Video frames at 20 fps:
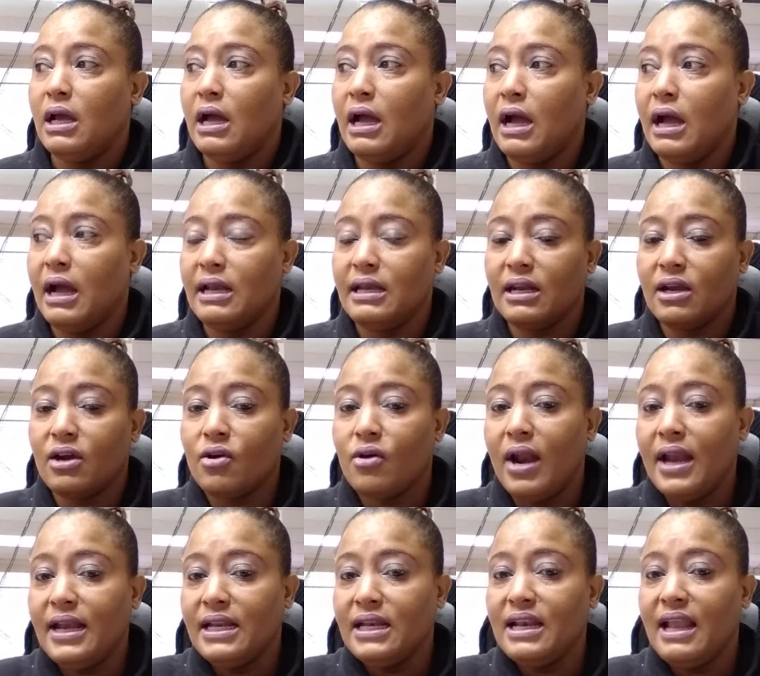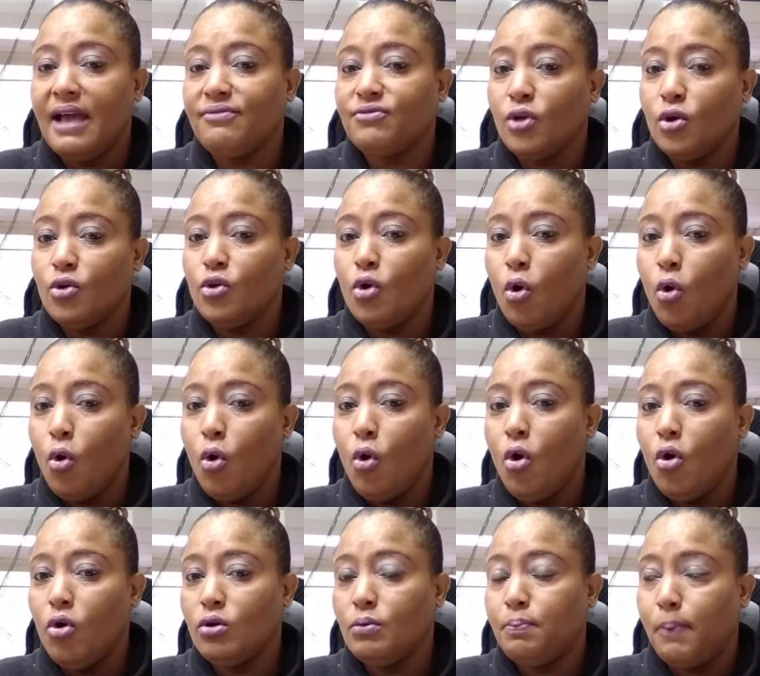the credit left on your
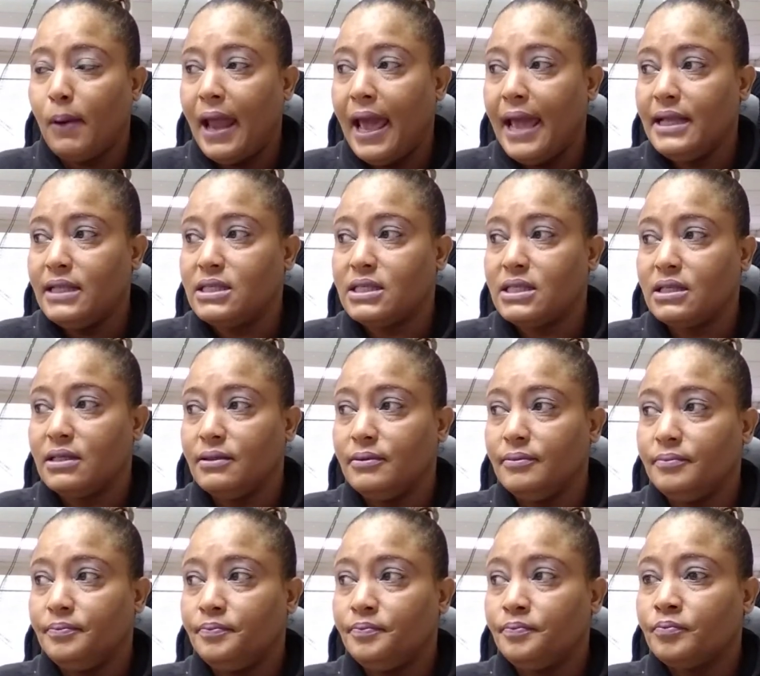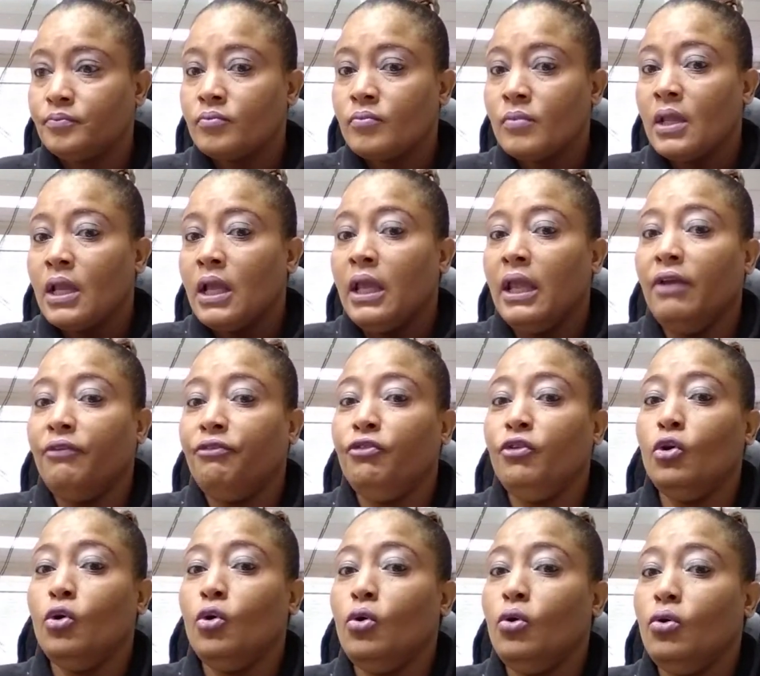old plates. If
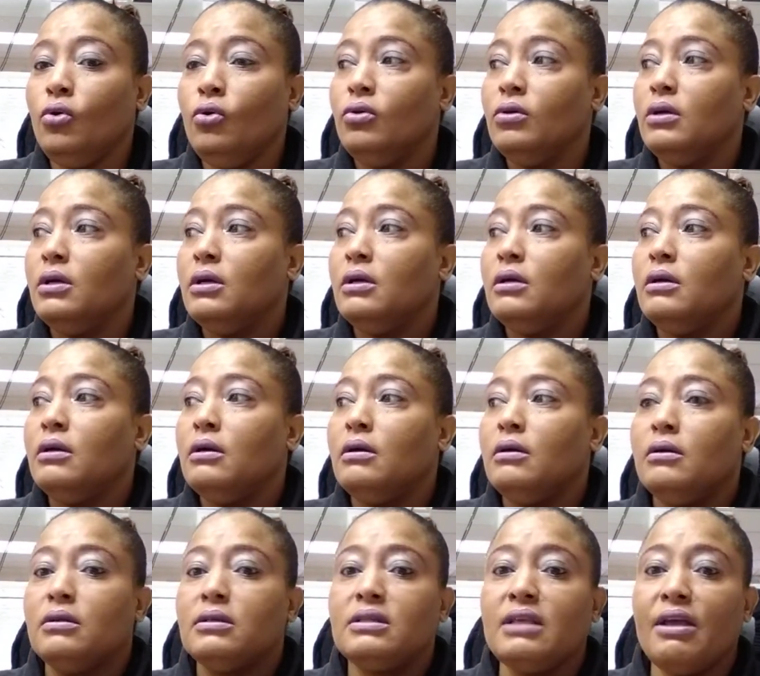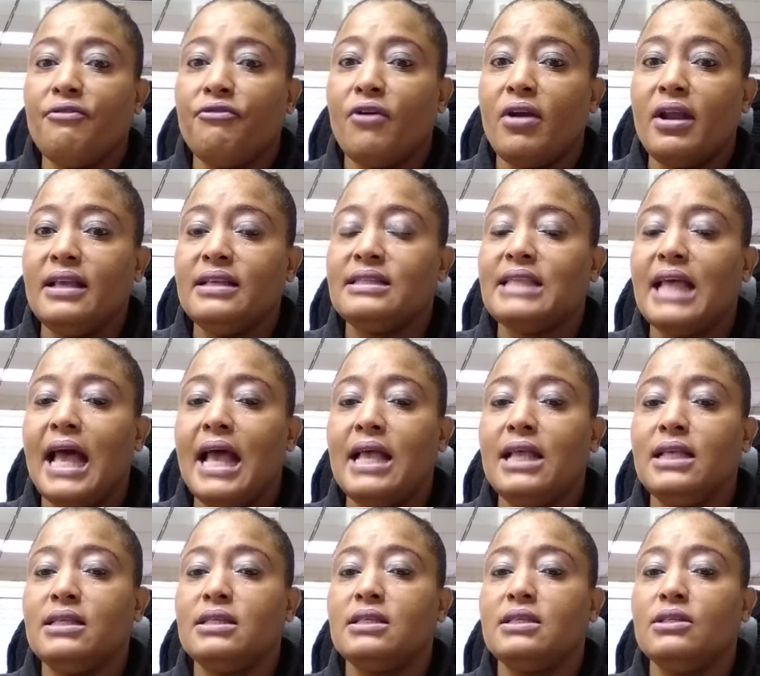you say, for
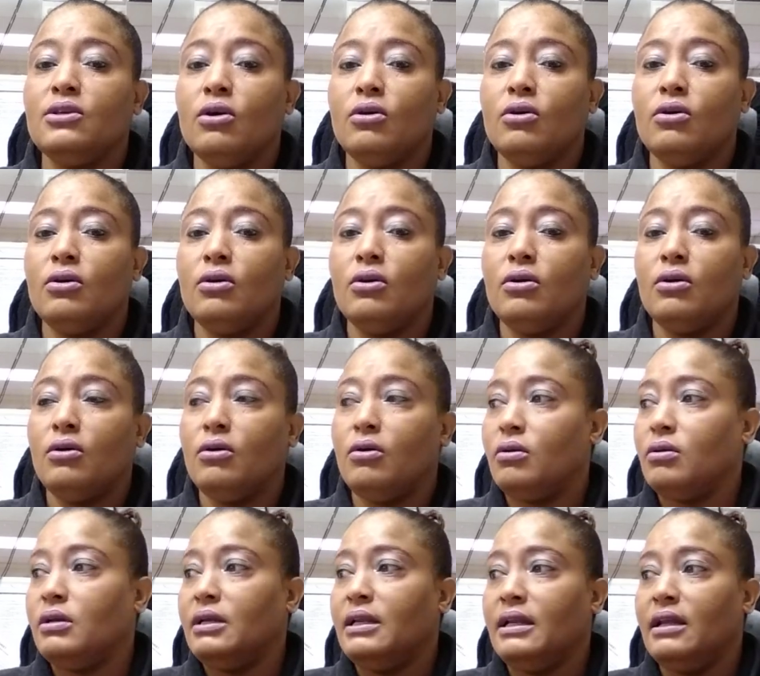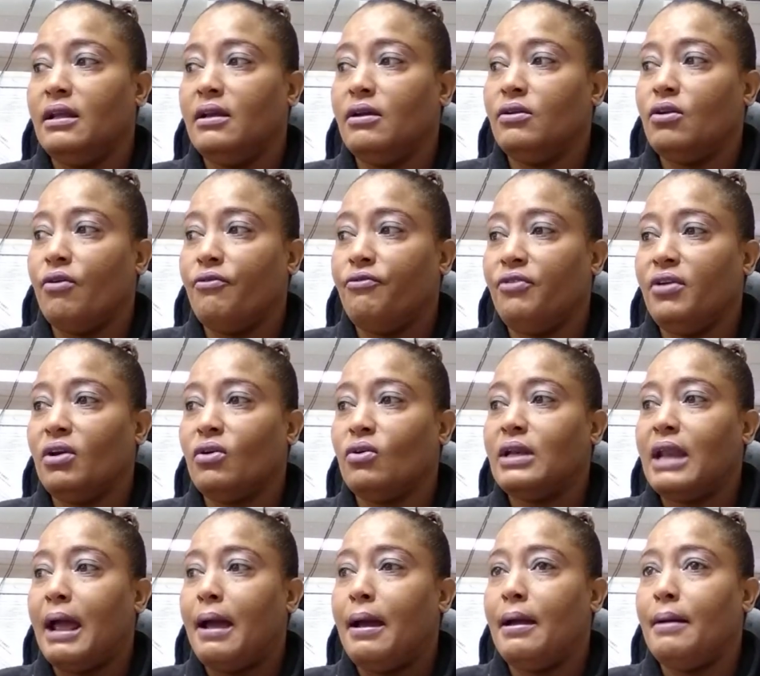instance, your vehicle
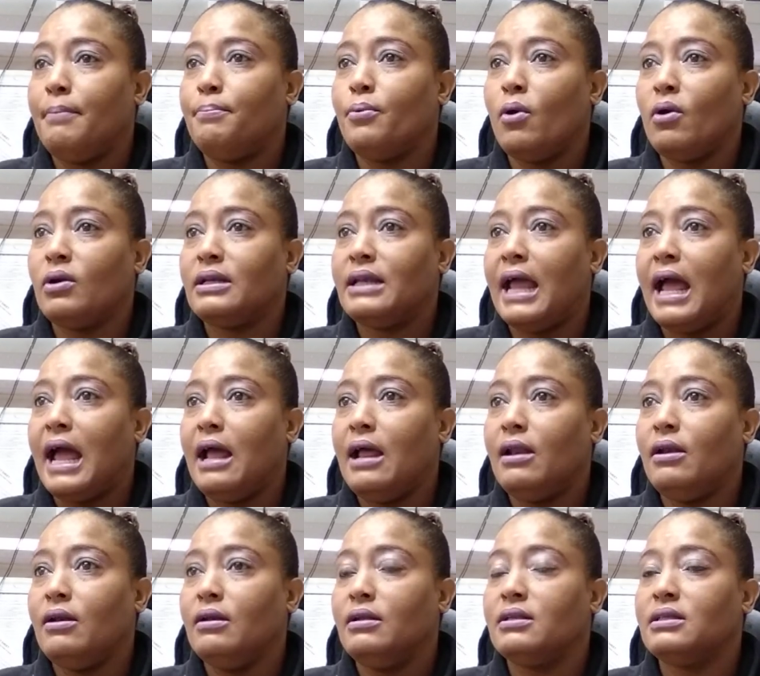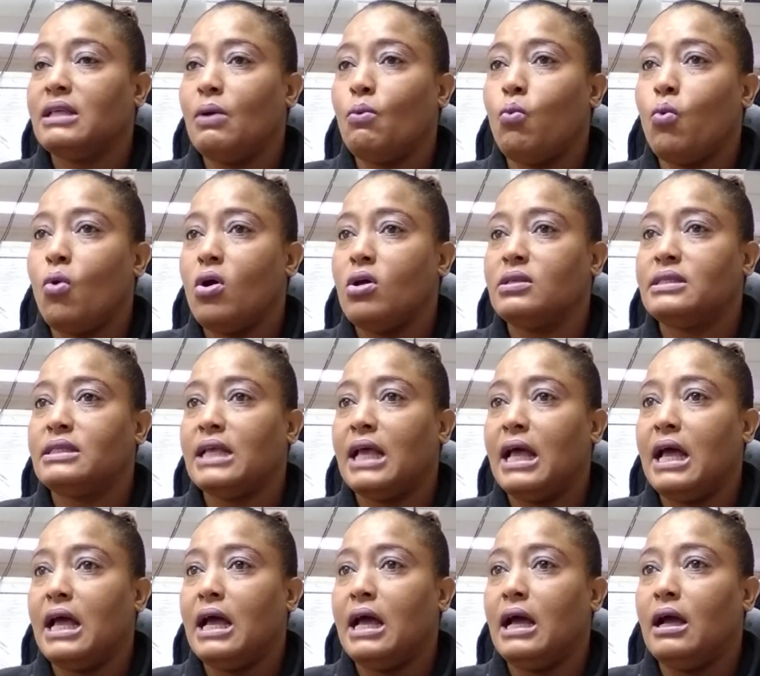that broke down, say, was
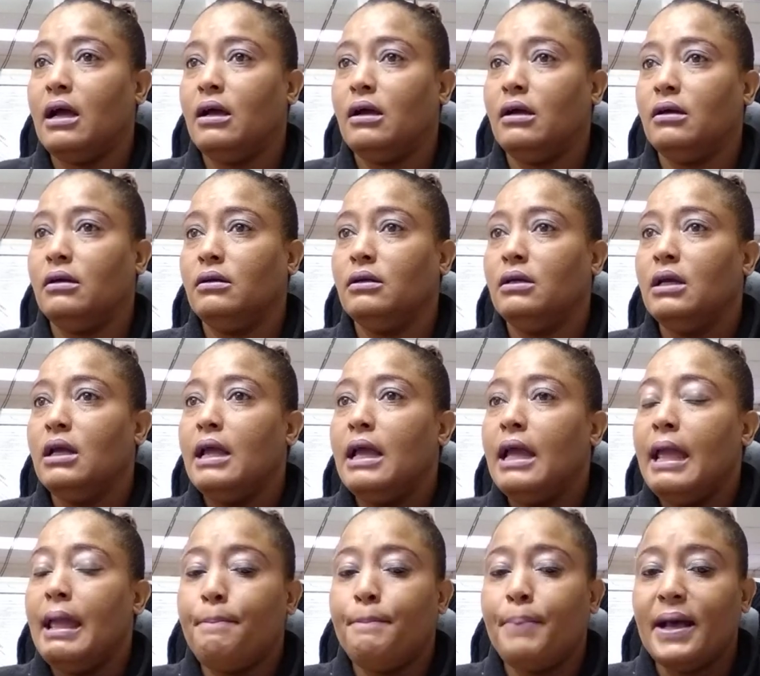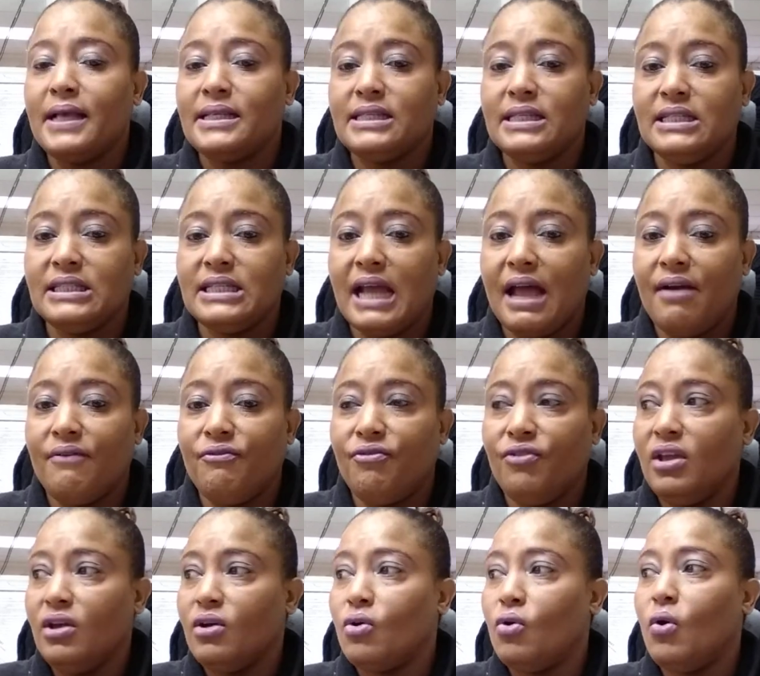a passenger
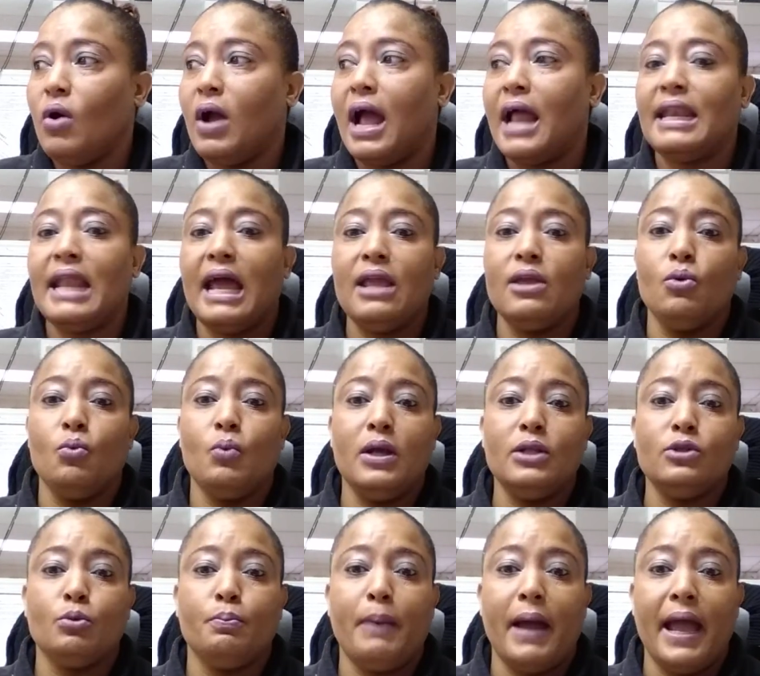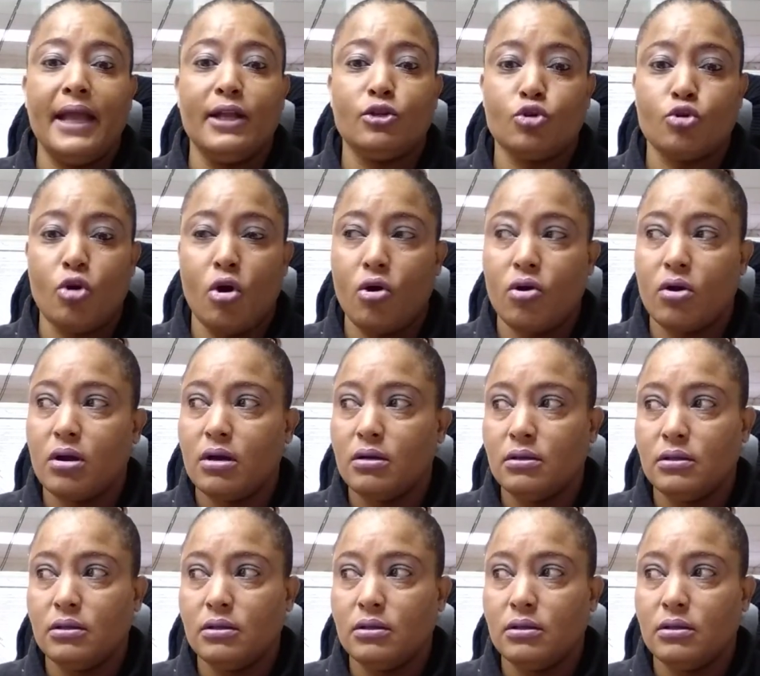vehicle, and now you want to buy a truck,